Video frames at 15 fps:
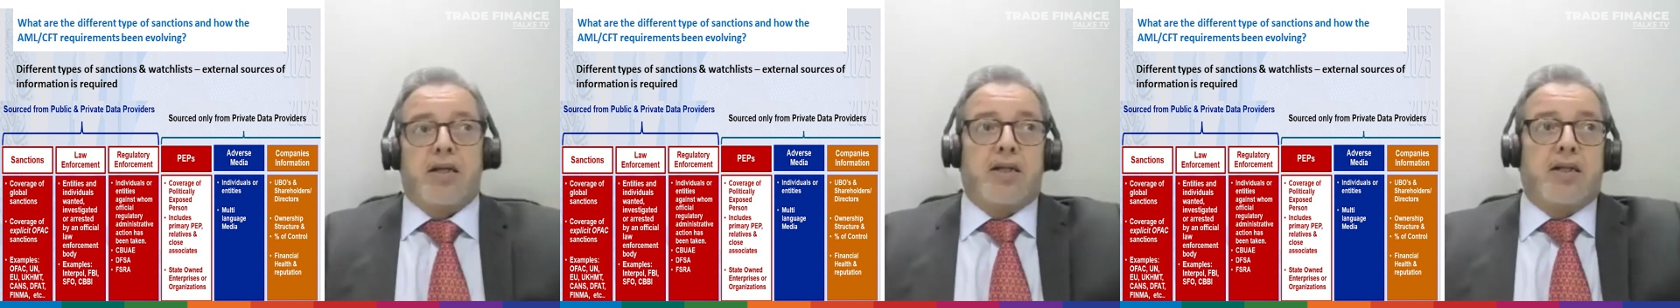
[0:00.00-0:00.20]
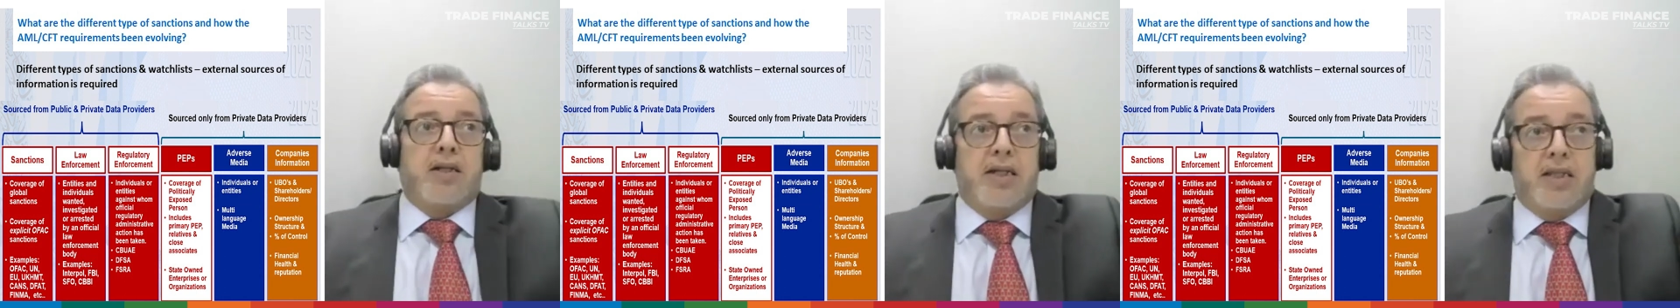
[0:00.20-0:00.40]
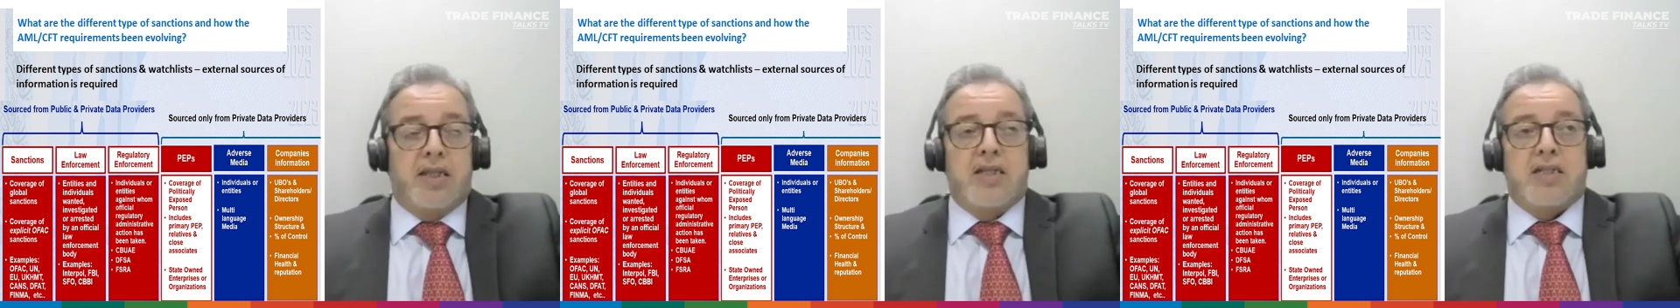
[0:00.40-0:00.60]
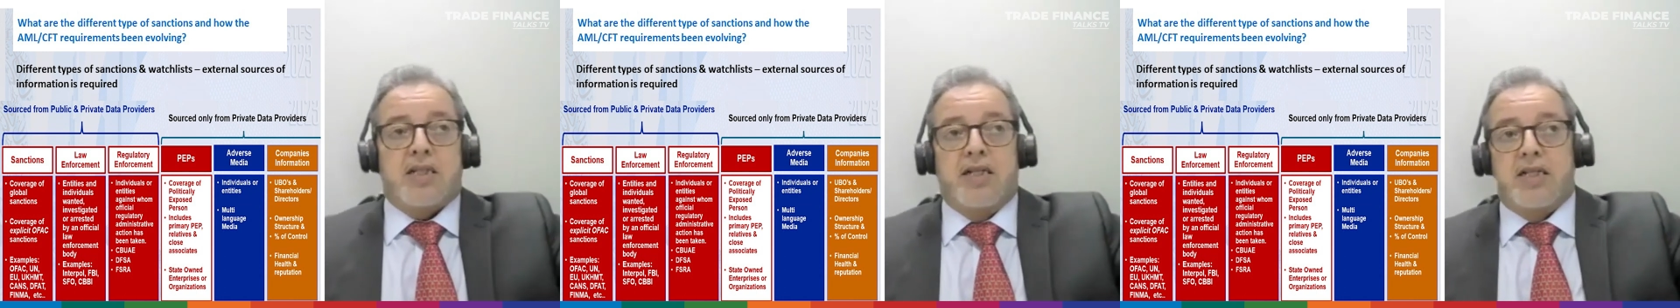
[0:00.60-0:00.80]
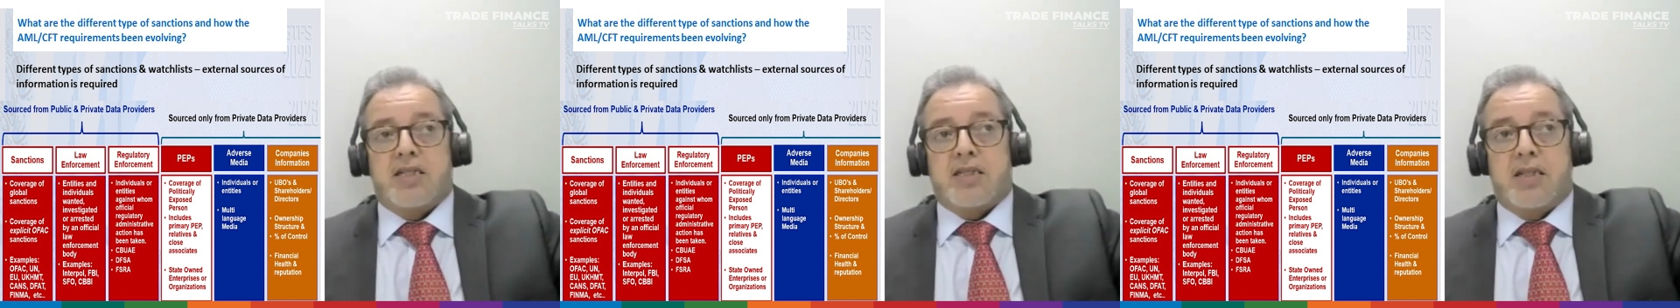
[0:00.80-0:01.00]
in
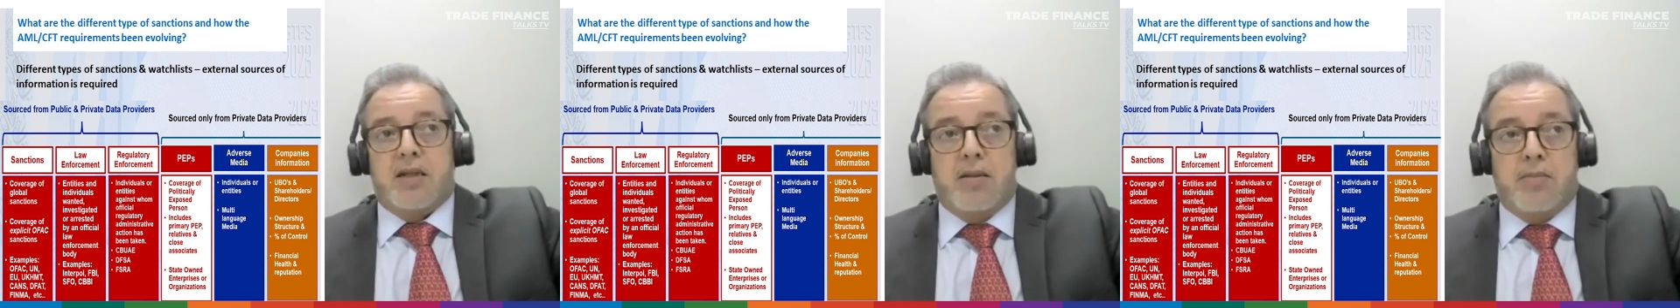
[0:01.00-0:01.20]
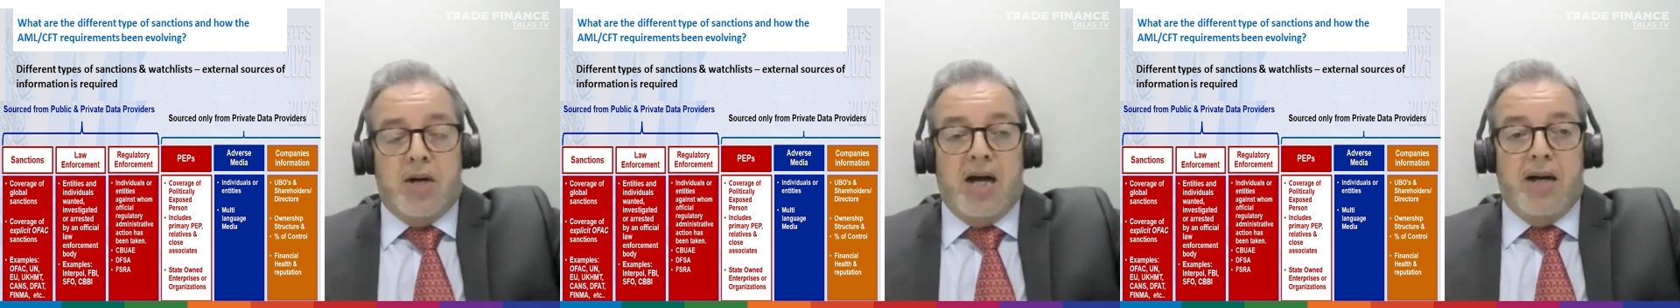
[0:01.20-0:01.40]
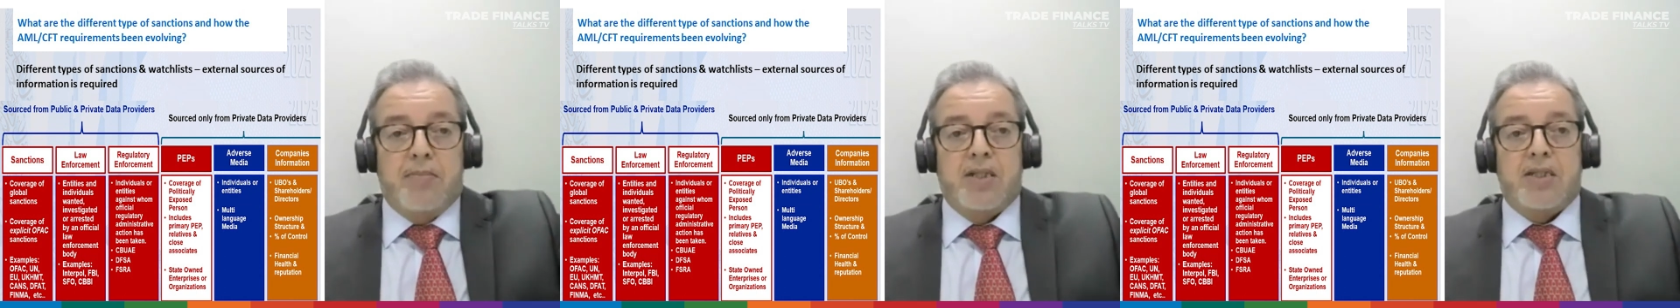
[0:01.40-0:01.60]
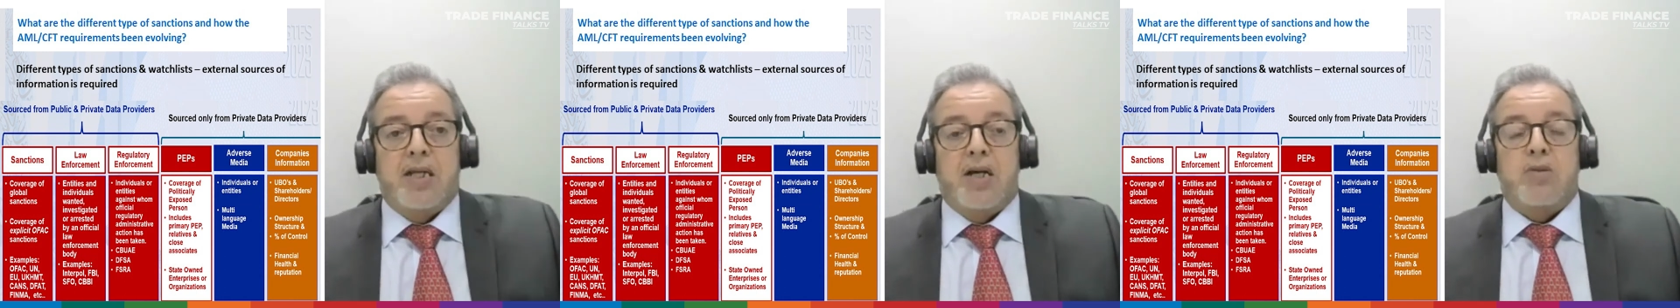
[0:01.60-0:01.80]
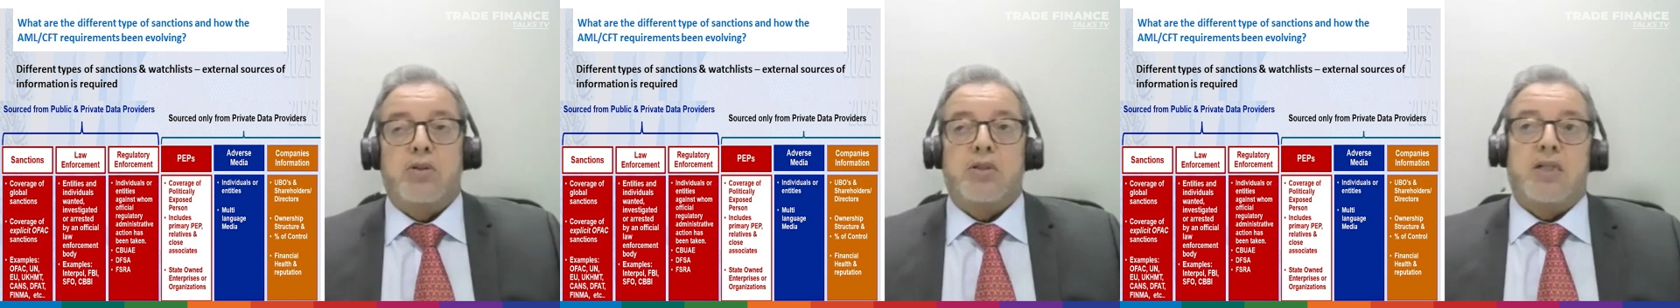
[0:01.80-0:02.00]
this list
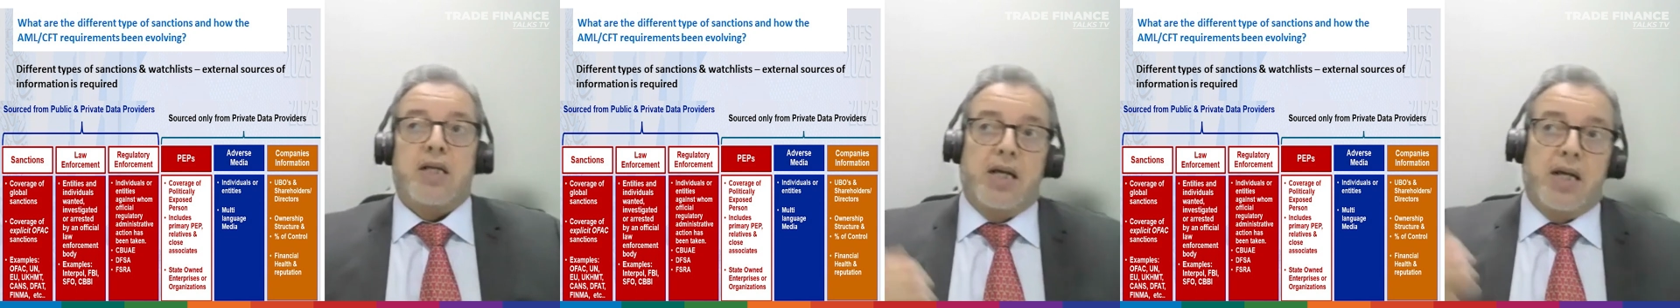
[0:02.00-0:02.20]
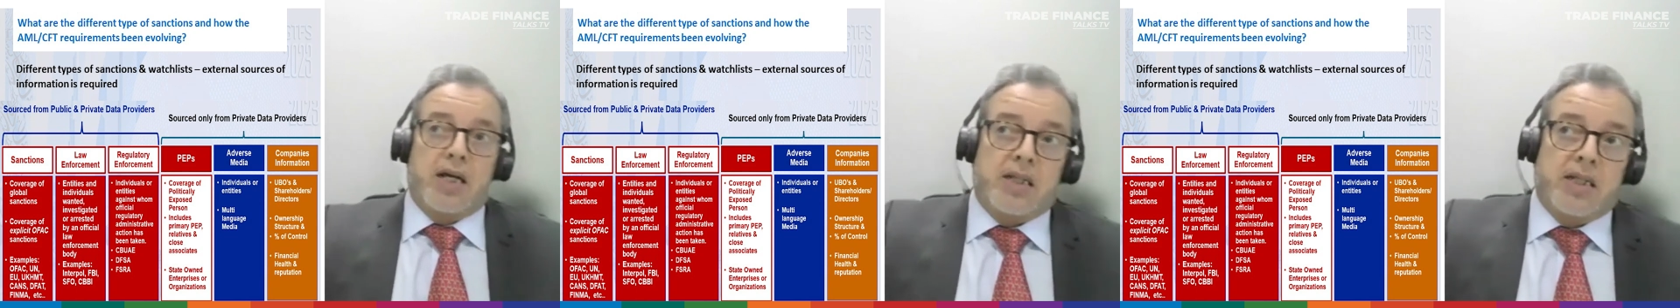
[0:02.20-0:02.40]
Mohamed Daoud